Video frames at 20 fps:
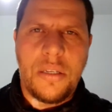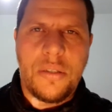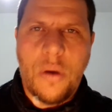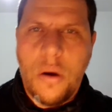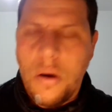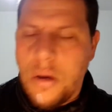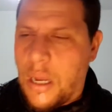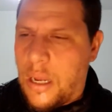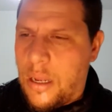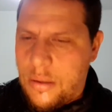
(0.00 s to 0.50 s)

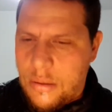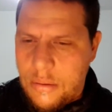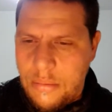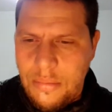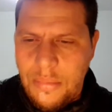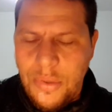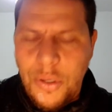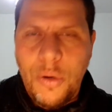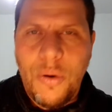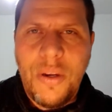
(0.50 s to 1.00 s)
Okay,
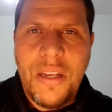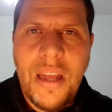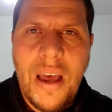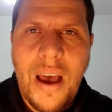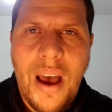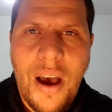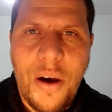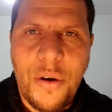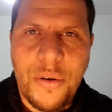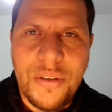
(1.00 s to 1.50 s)
you in a
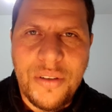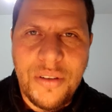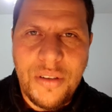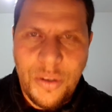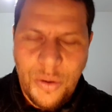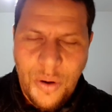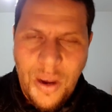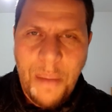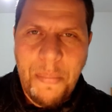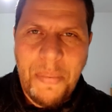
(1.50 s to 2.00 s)
house,
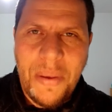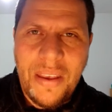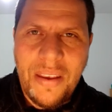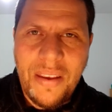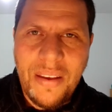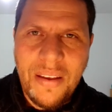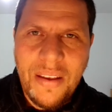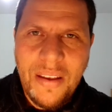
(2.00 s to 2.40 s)
you happy?